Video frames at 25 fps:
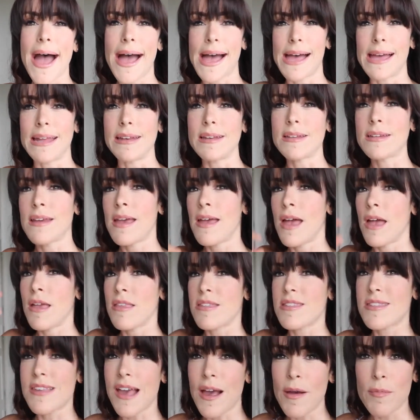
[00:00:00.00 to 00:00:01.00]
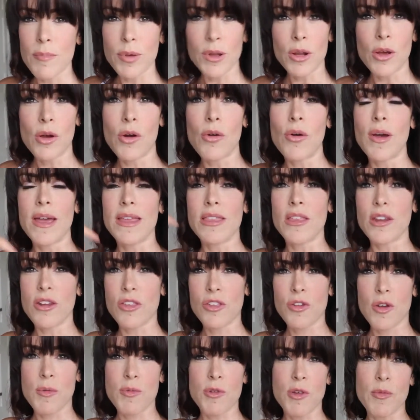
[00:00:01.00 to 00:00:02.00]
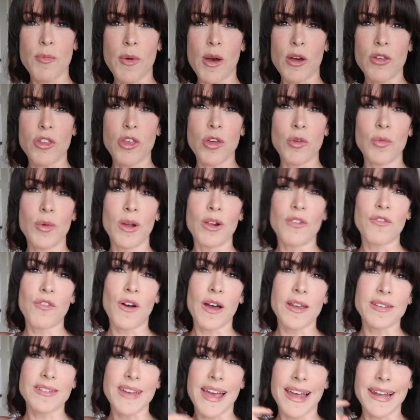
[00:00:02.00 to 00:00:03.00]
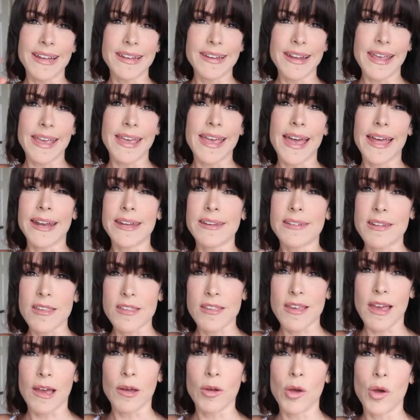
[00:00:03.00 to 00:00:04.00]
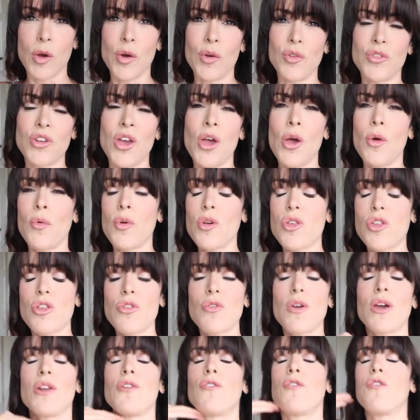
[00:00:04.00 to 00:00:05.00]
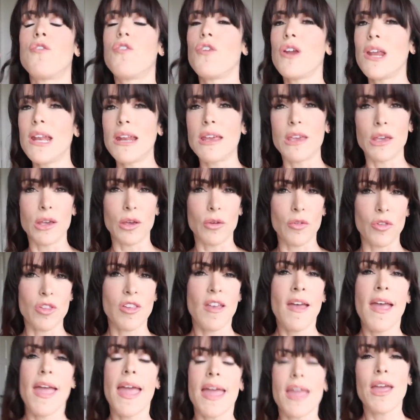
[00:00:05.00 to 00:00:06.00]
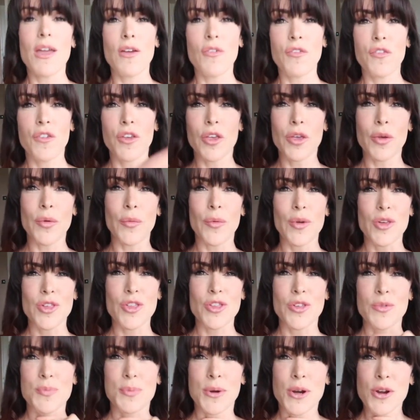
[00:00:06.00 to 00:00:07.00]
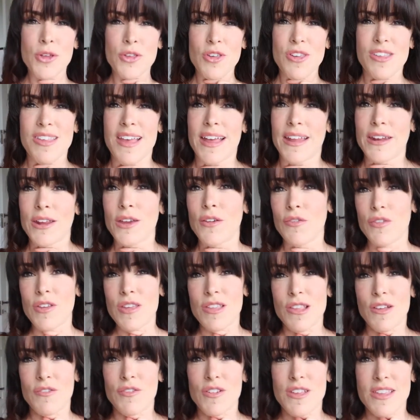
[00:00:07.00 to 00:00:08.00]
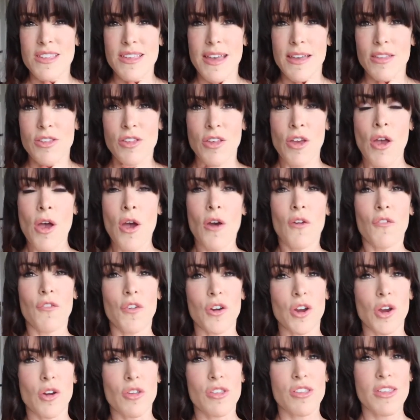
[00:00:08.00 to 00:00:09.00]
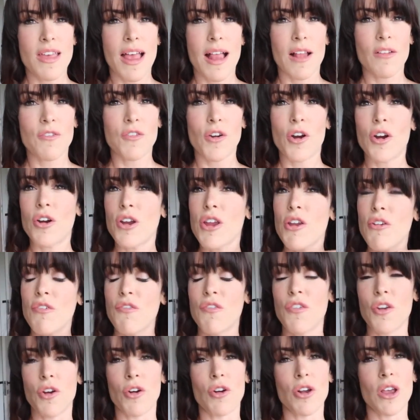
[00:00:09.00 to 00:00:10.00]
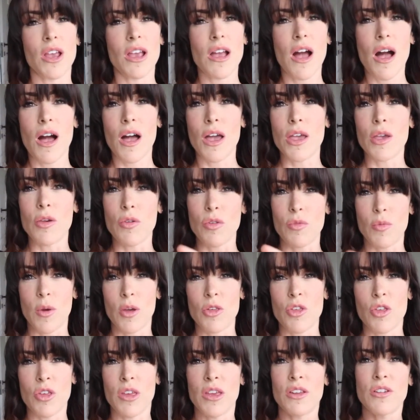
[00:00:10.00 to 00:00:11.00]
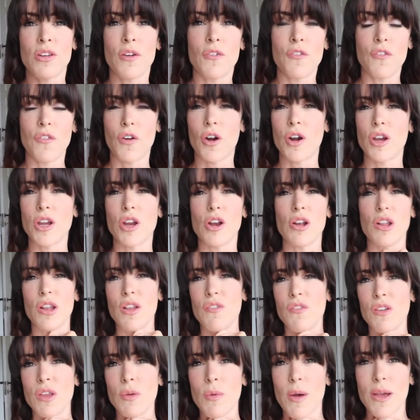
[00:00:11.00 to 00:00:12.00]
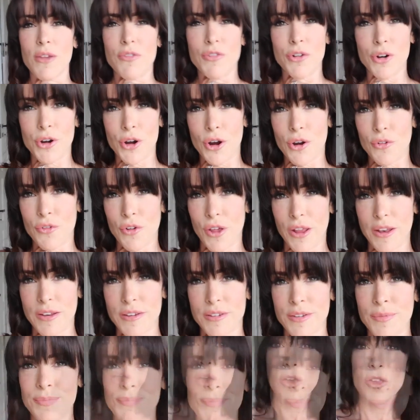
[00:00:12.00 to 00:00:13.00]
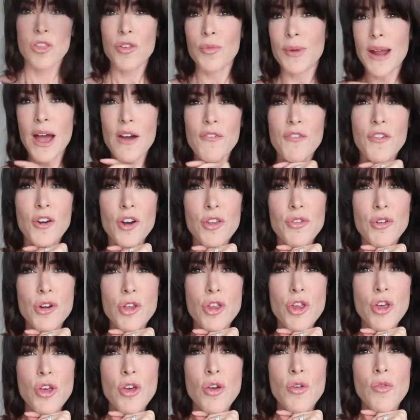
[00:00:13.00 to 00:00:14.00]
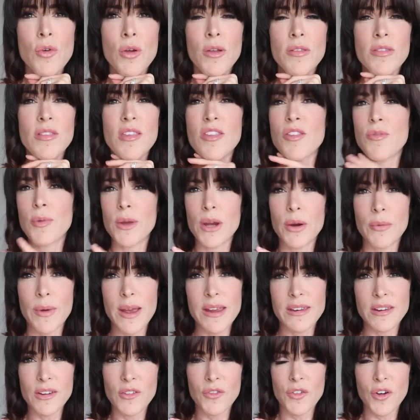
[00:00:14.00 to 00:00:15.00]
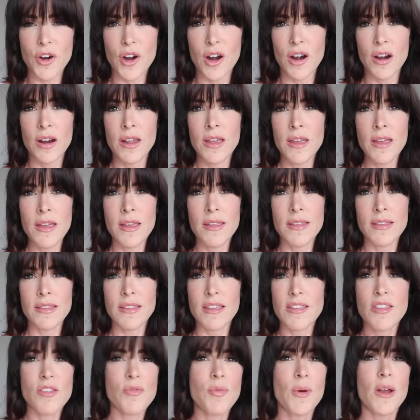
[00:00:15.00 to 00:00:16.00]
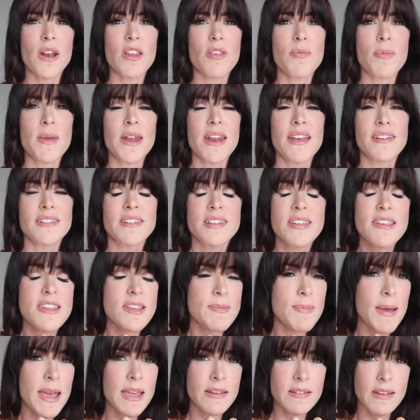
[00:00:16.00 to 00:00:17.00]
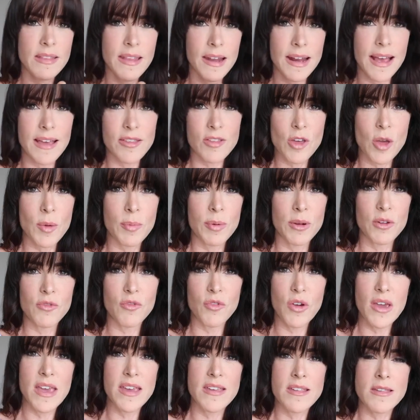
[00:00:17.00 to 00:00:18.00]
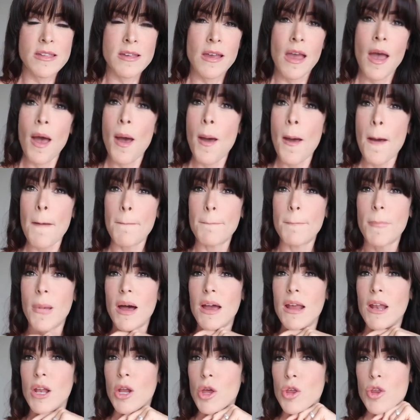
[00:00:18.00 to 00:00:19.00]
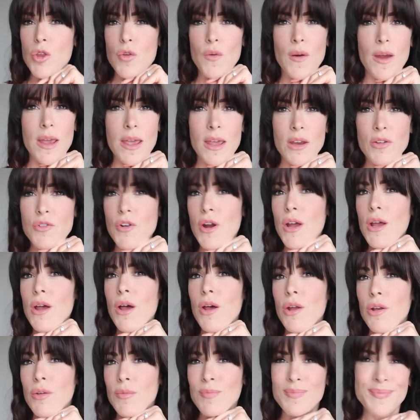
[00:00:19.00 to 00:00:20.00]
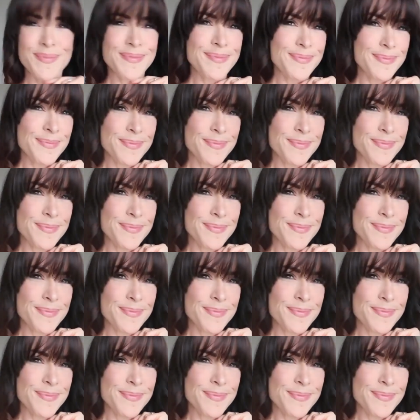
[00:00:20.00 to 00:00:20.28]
and down below in the description box you will find a link and a discount code which you can freely use if you wish to purchase any of these lovely sets for yourself, or if you're a guy who's watching it, for your lovely wife or girlfriend. So without further ado, this is what you're waiting for. This is what has been anticipated the last couple of weeks. My lingerie try on.